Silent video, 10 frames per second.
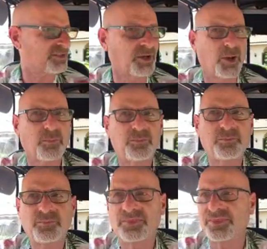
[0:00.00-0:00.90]
Make a
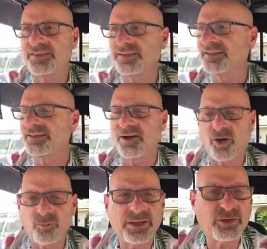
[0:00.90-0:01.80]
U-turn.
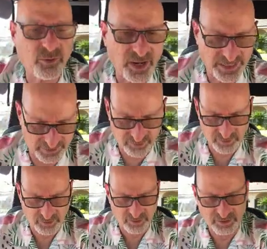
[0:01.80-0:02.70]
Oh, be quiet.
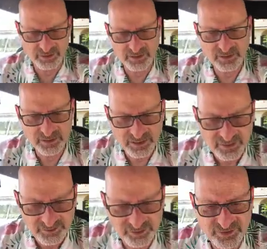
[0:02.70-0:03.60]

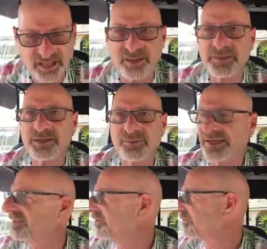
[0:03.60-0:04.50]
She's telling me to make a
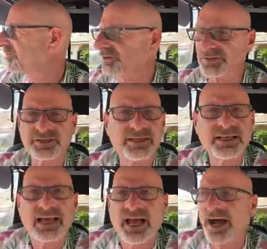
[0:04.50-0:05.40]
U-turn.
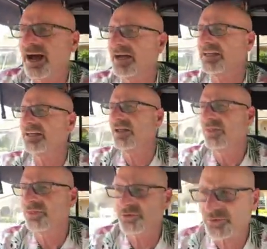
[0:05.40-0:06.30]

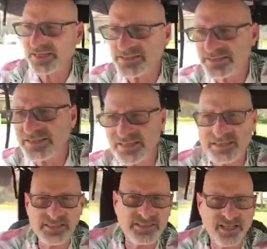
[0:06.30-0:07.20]
The reason this
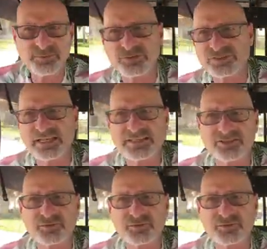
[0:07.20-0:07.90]
is number 6 is